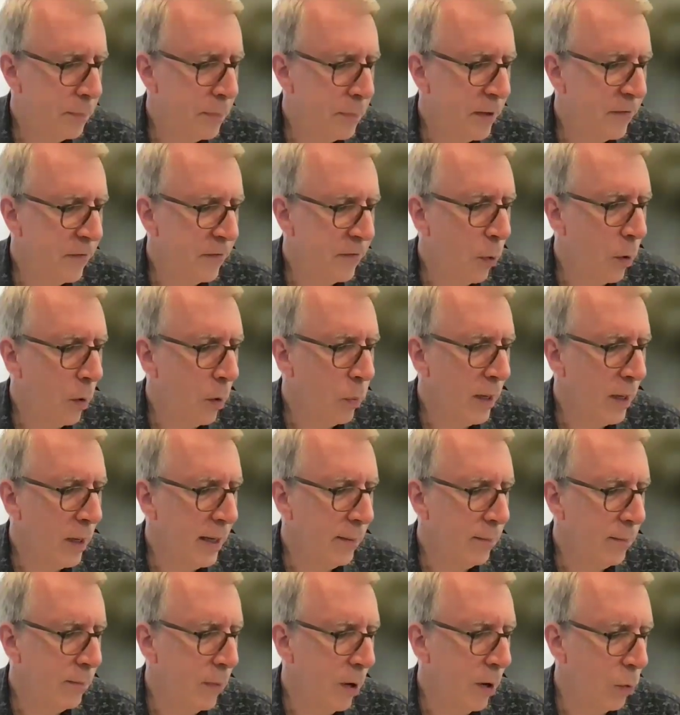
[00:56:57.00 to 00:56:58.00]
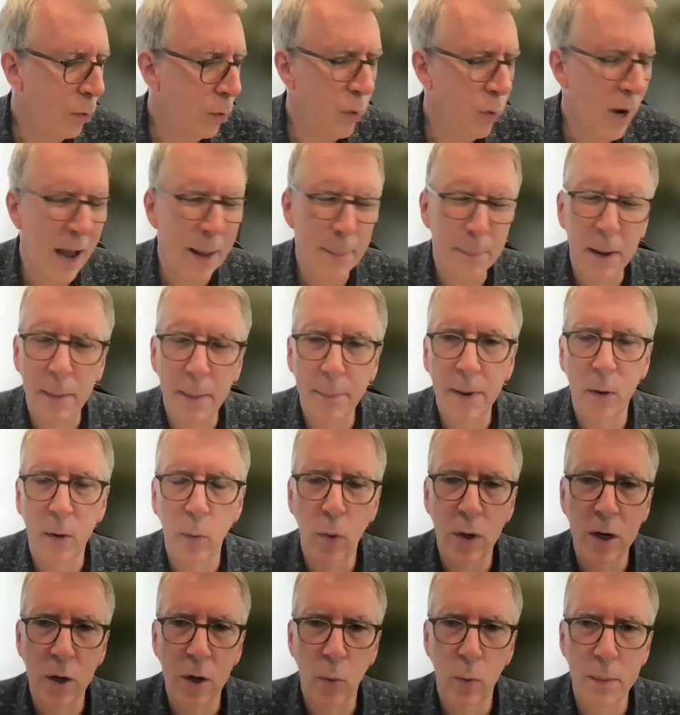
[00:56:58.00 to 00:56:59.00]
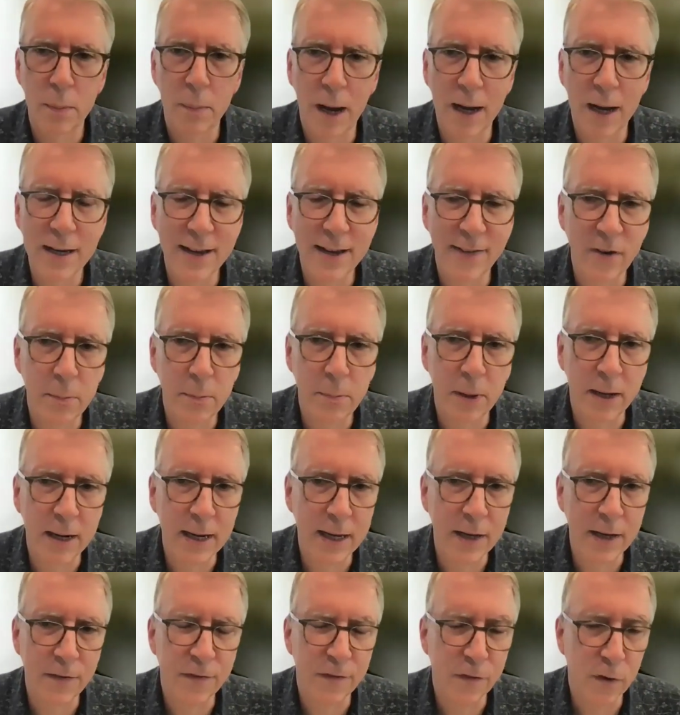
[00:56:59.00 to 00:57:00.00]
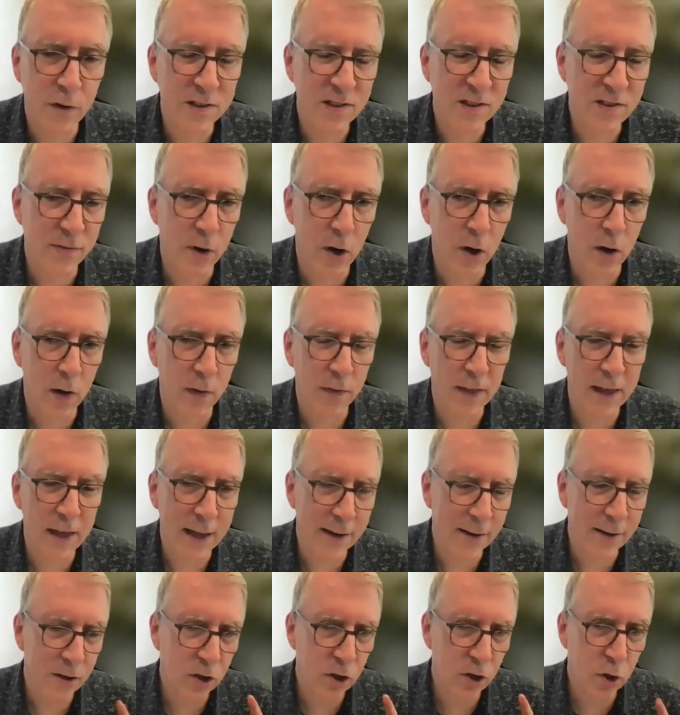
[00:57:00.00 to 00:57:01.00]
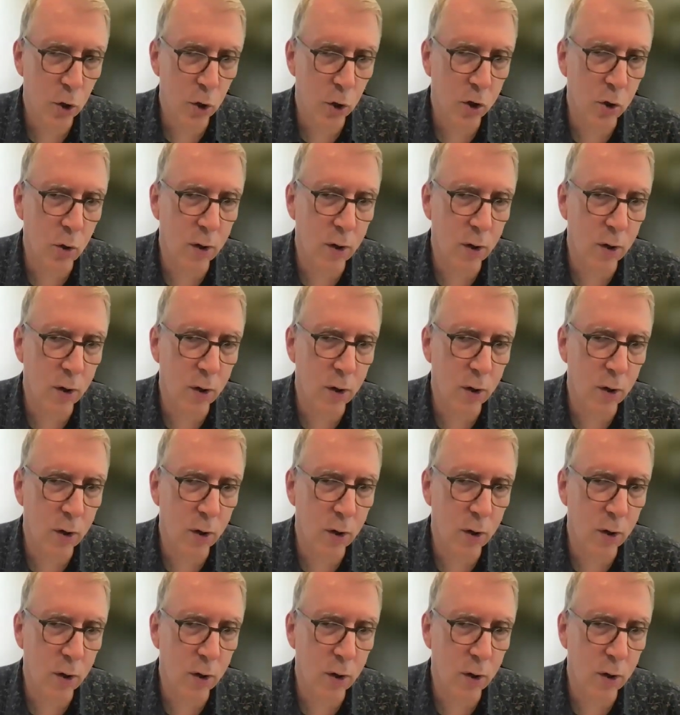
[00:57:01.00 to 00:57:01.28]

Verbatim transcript: before we wrap up, I want to remind everybody, first of all, that you're